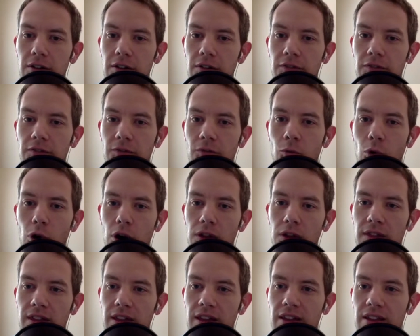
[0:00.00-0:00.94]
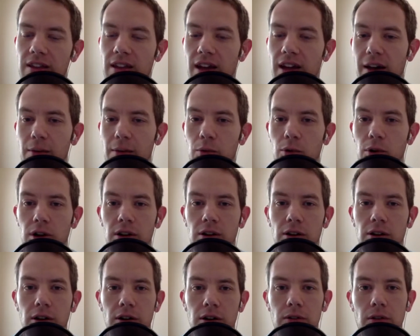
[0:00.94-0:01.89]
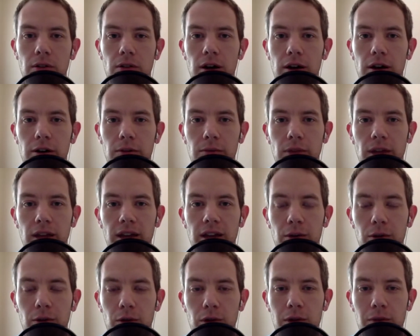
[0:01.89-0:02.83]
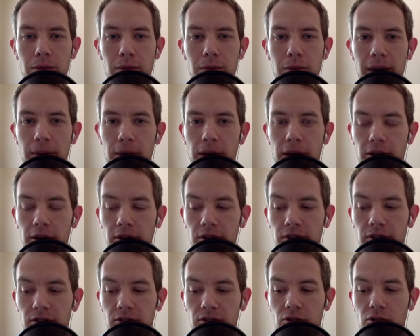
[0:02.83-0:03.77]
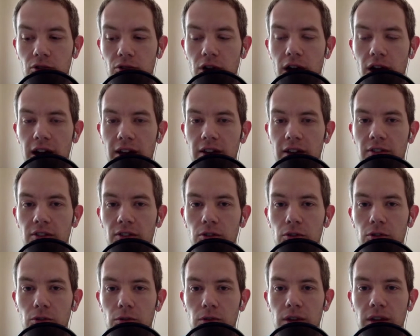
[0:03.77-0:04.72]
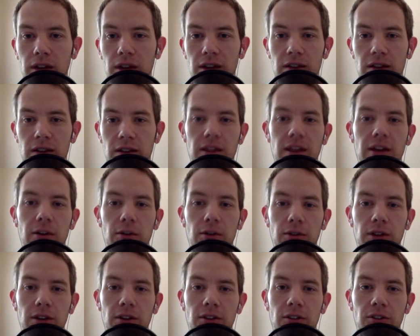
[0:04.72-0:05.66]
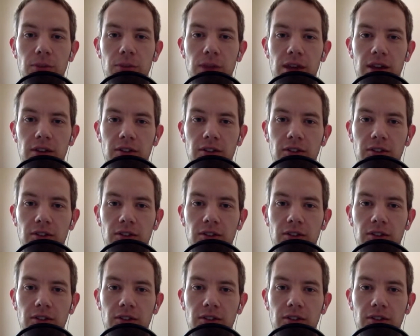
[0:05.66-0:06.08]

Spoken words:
one thing that I've been working on lately within MapOut is trying to get into the healthcare space.